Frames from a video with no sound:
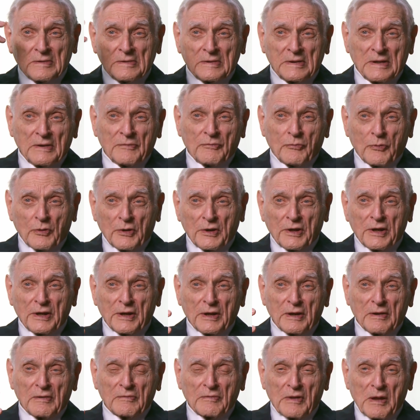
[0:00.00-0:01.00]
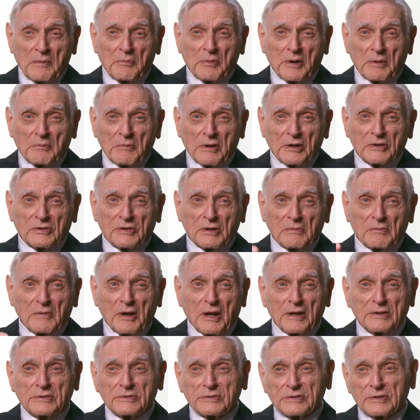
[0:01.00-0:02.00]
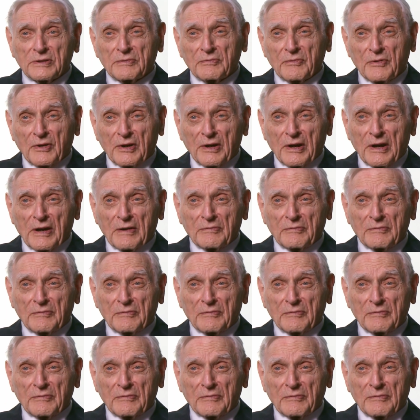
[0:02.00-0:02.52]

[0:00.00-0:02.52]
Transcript: if we're eating, they bring me some lunch and we're